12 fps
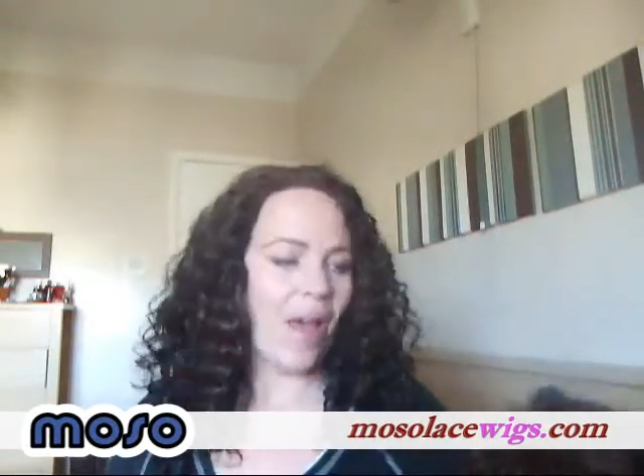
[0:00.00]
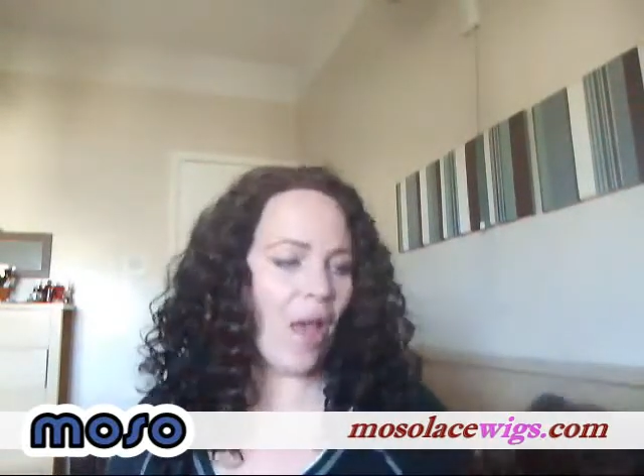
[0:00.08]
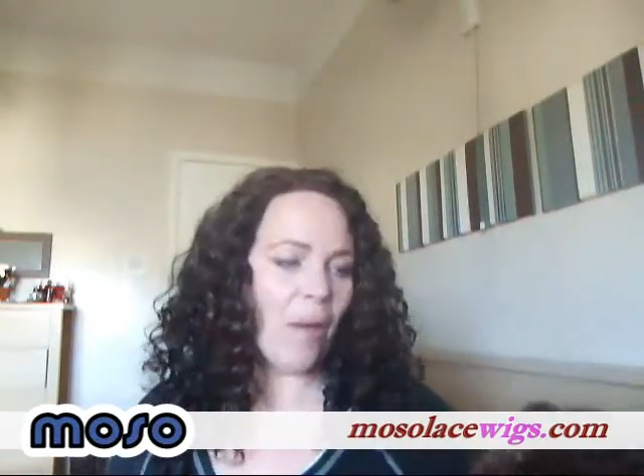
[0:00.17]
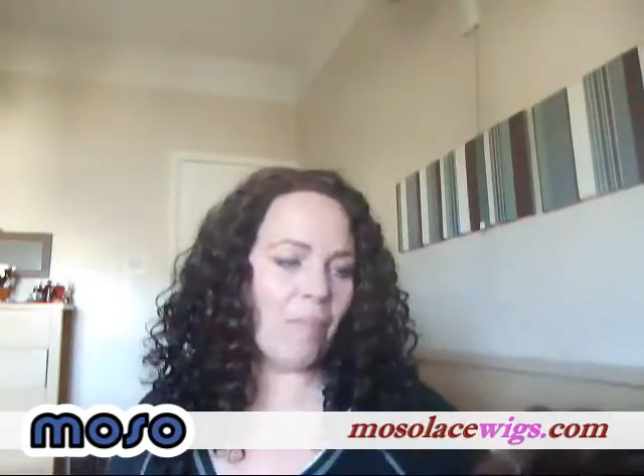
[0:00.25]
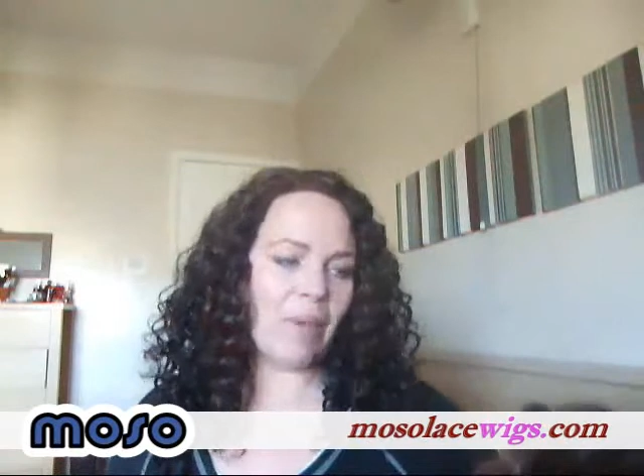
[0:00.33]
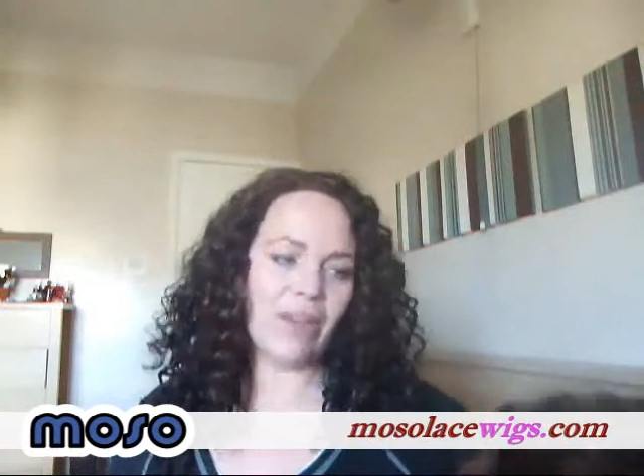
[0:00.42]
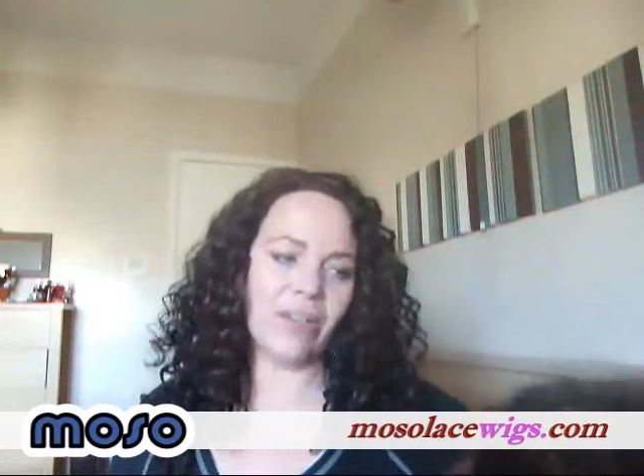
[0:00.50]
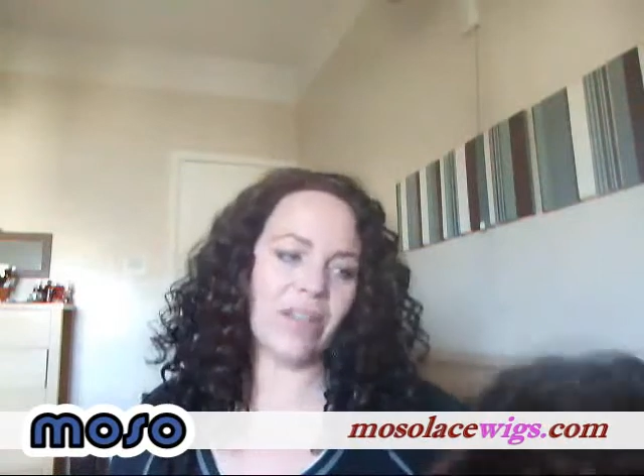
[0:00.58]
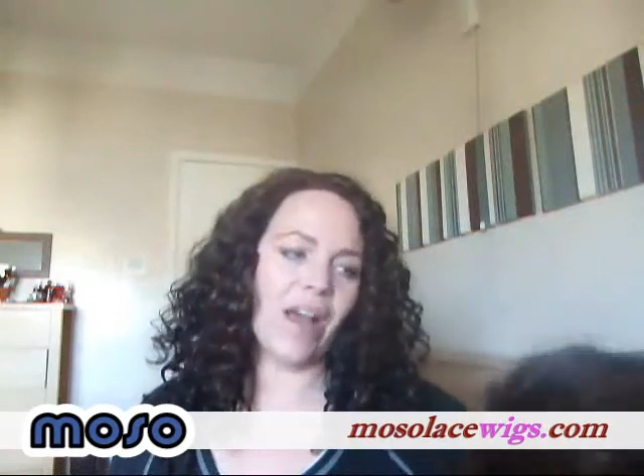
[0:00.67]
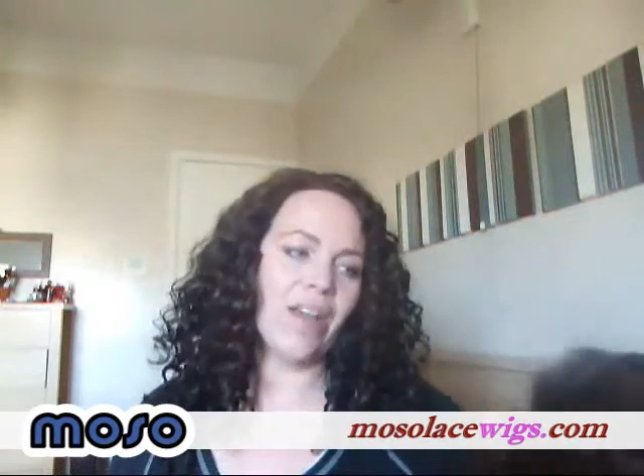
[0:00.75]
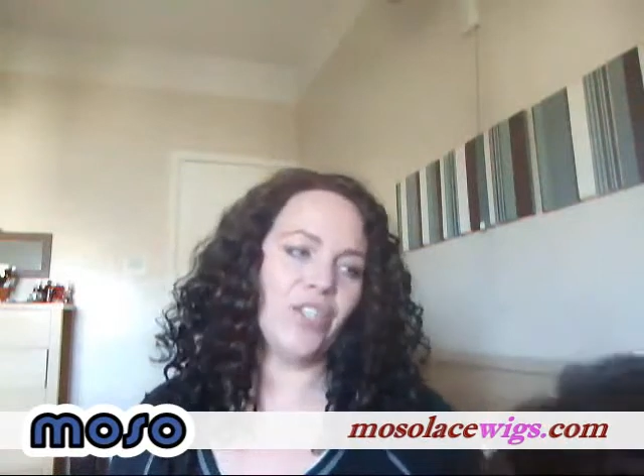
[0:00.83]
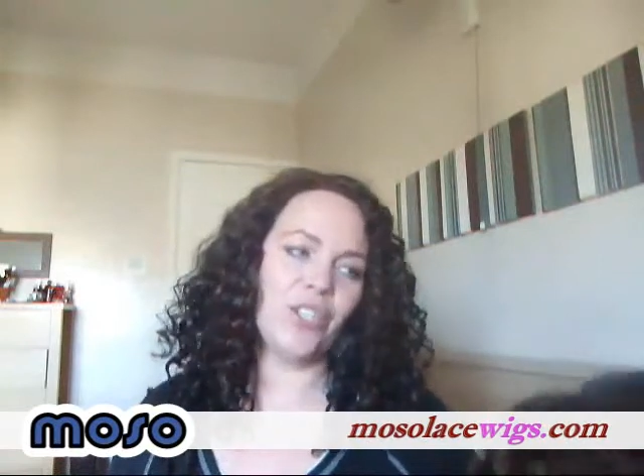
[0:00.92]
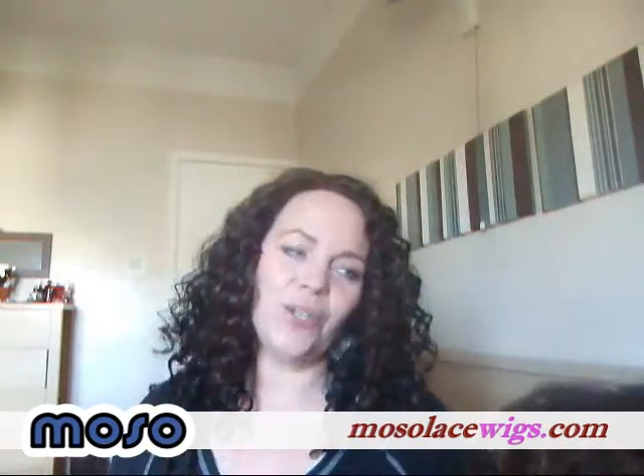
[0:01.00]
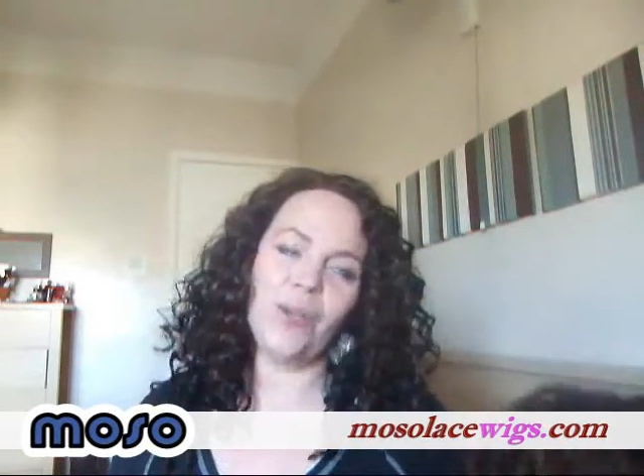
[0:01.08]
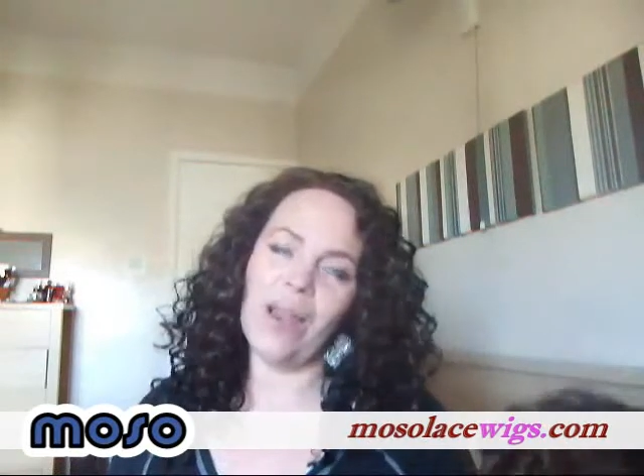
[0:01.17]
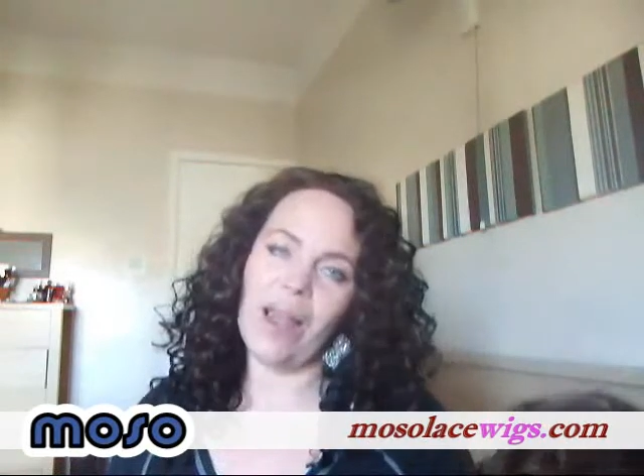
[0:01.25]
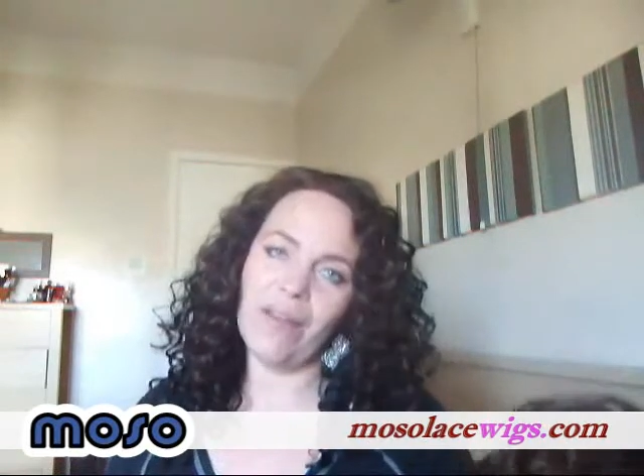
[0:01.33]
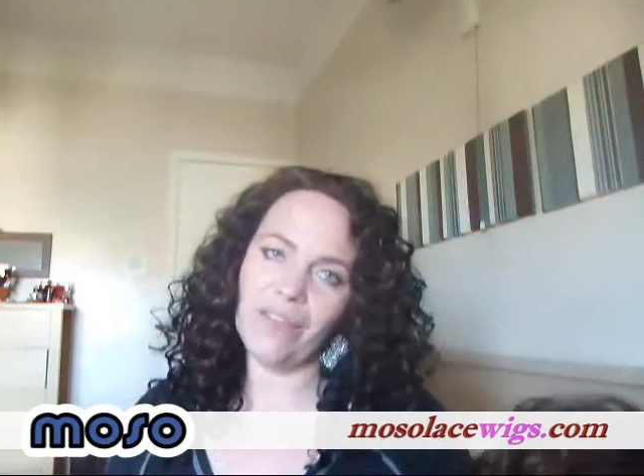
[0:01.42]
because I
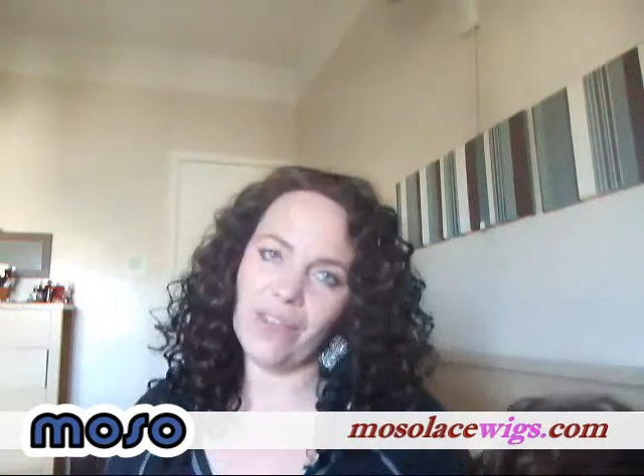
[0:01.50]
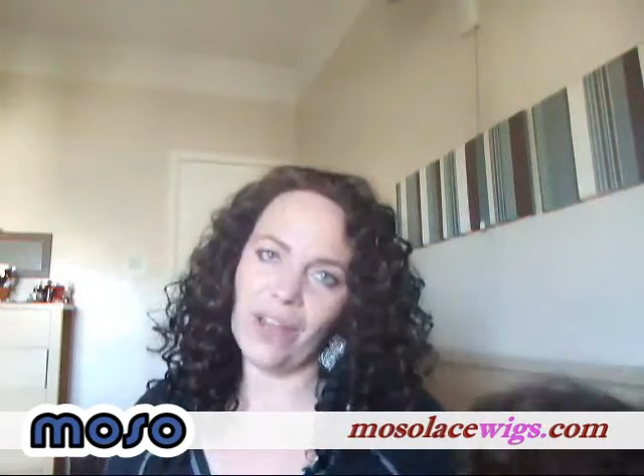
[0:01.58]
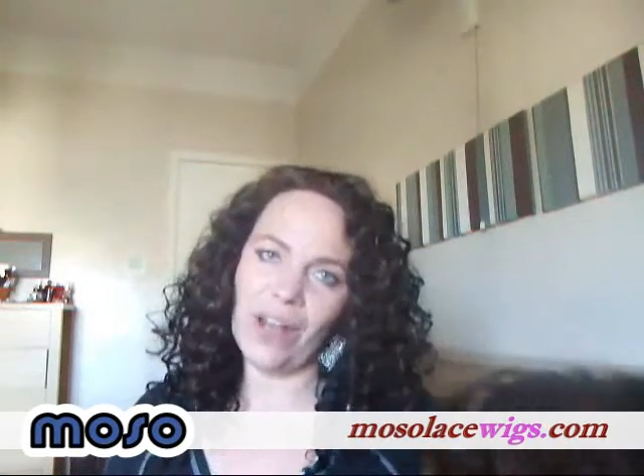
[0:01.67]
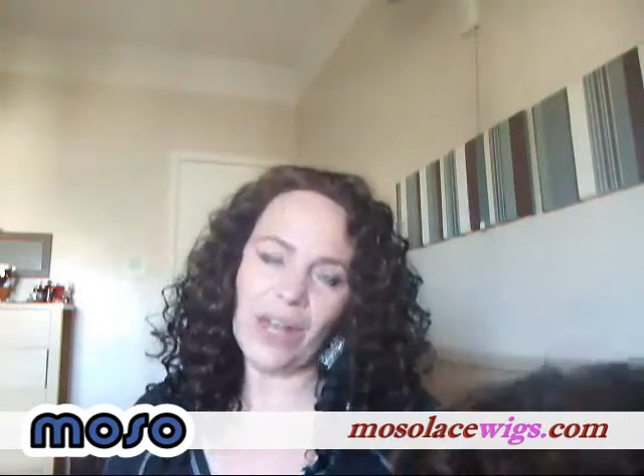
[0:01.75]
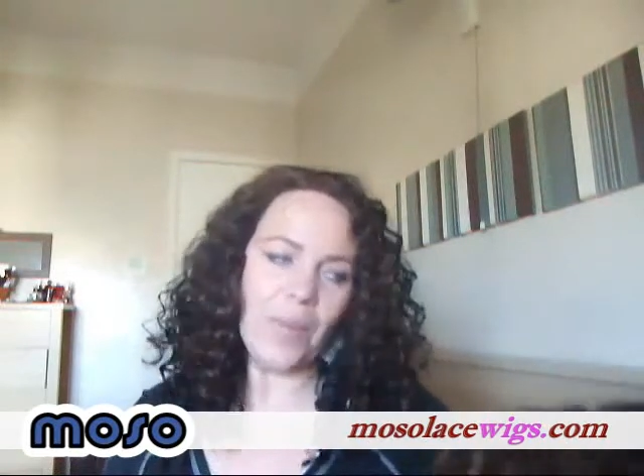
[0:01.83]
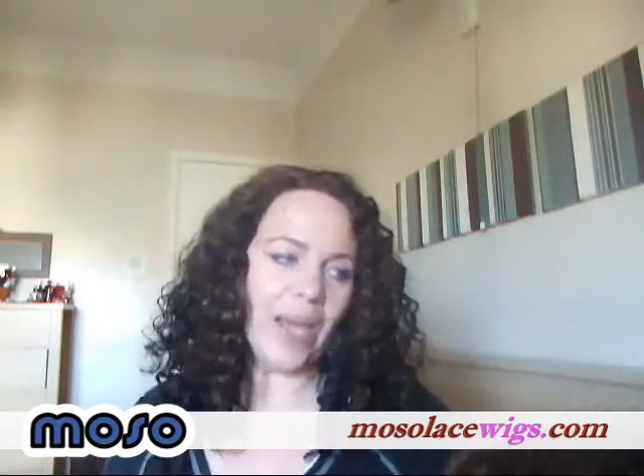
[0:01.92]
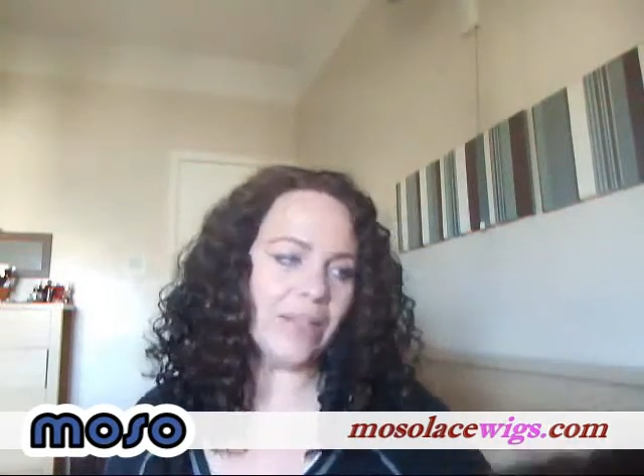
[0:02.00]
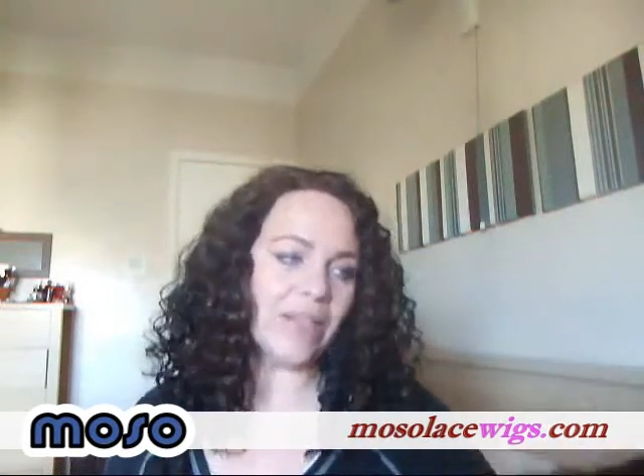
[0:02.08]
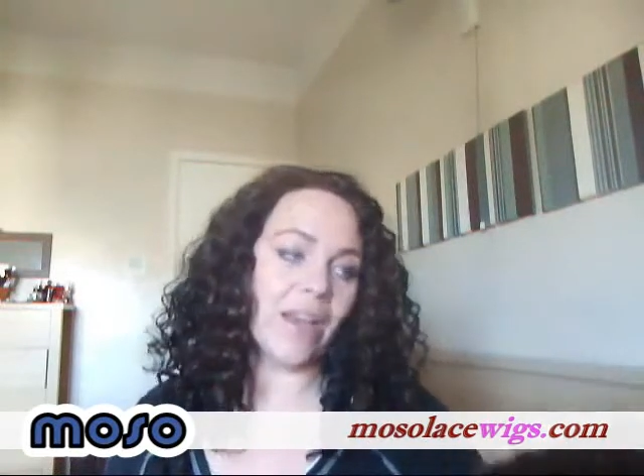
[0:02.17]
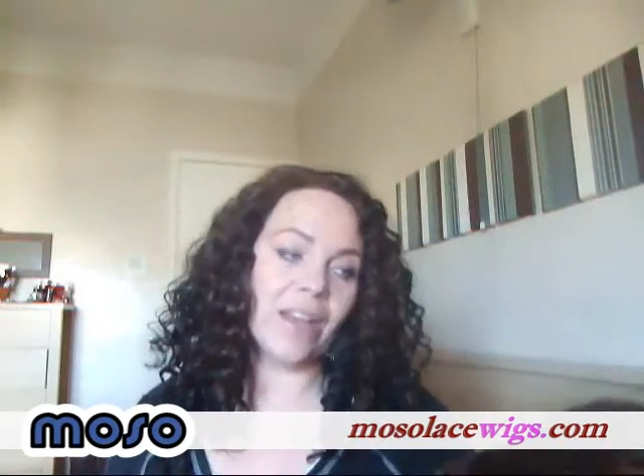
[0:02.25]
do love curly wigs